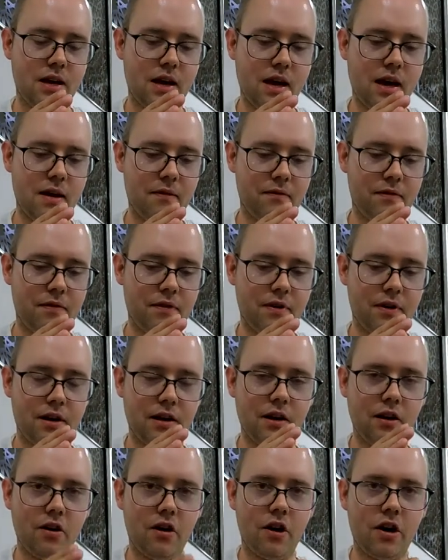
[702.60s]
have a
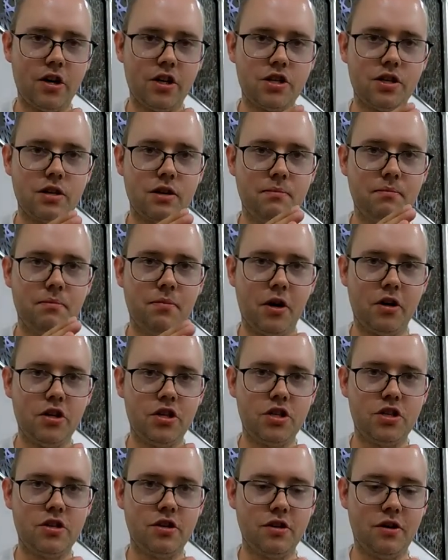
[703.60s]
large
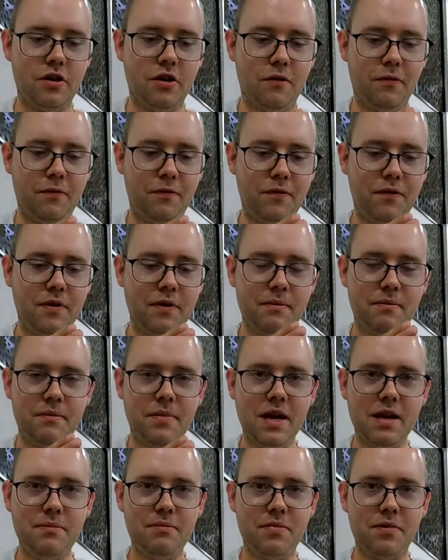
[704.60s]
bunch of
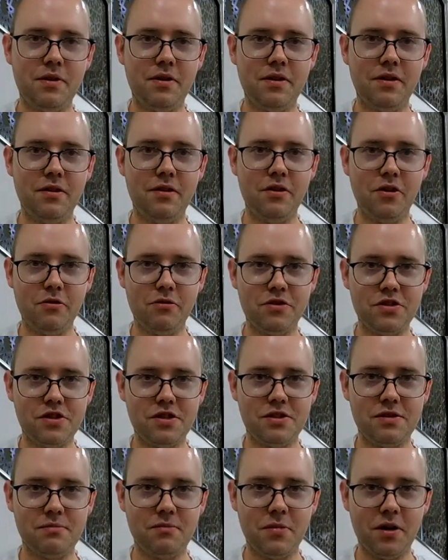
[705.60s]
paper
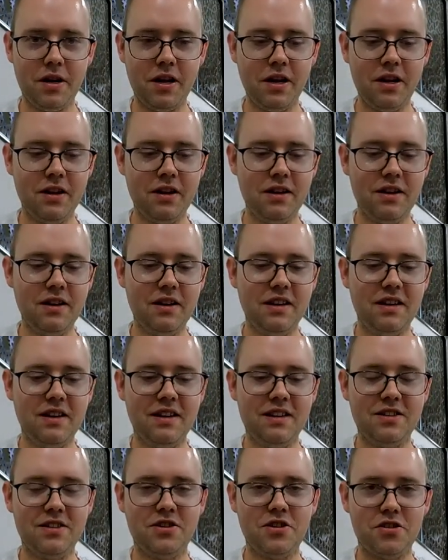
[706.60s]
notes money
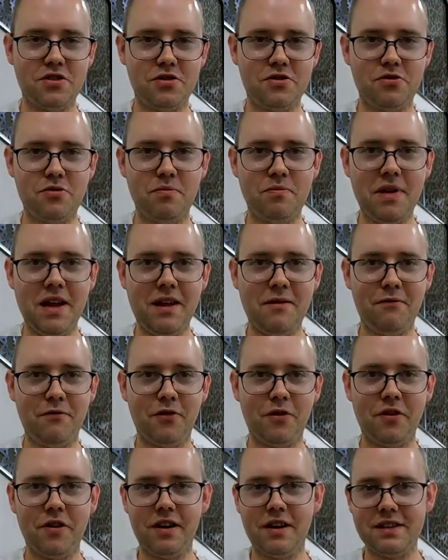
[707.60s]
just to pay
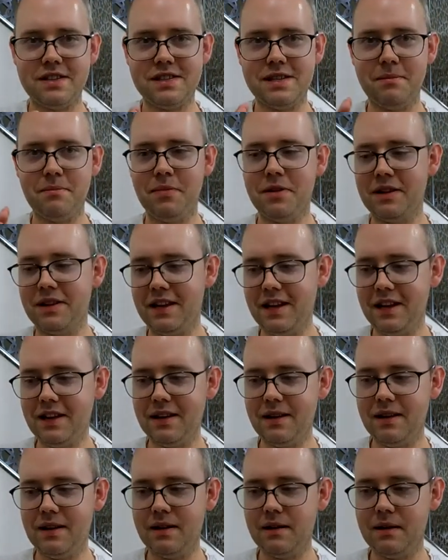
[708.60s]
for a simple
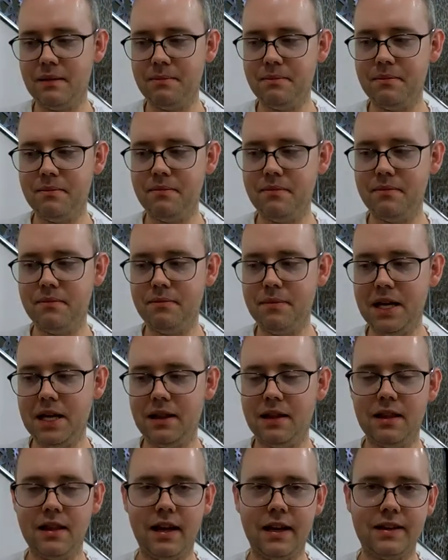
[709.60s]

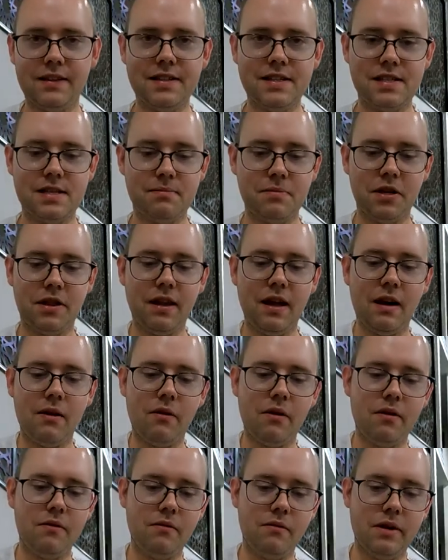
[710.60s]
meal like this. But
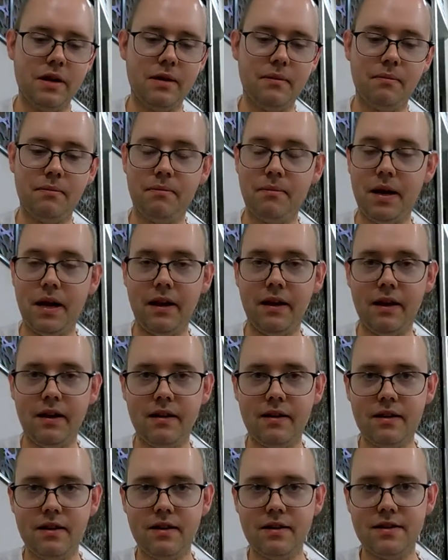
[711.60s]
now we pay
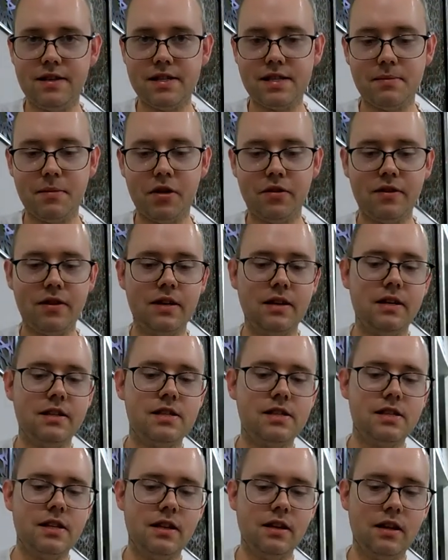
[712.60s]
this amount.
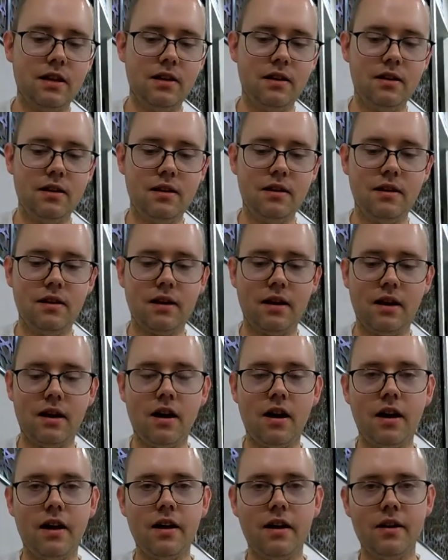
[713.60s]
It's still a
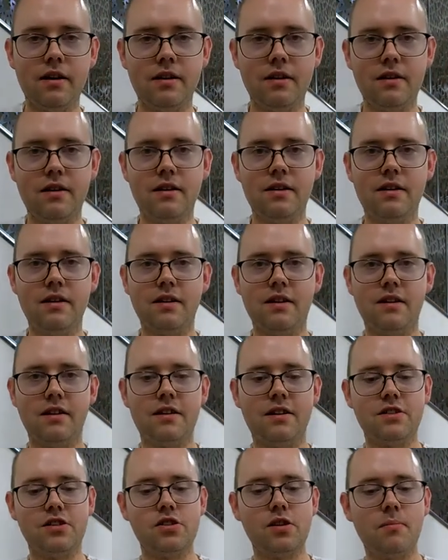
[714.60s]
high
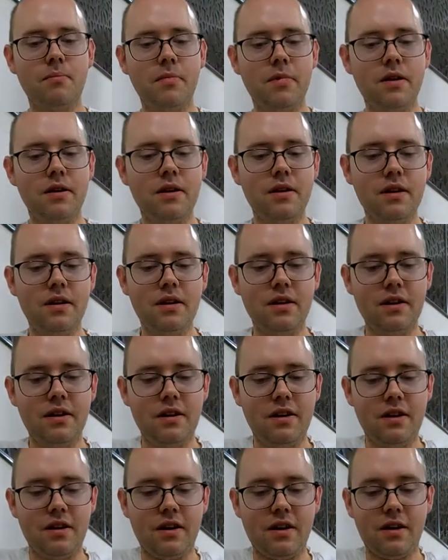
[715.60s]
sum.
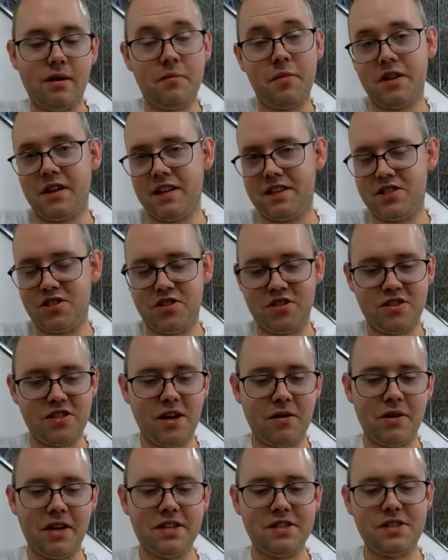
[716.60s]
But that's just
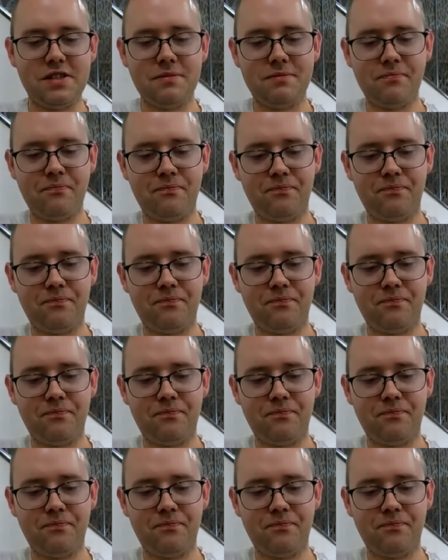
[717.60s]
how it is.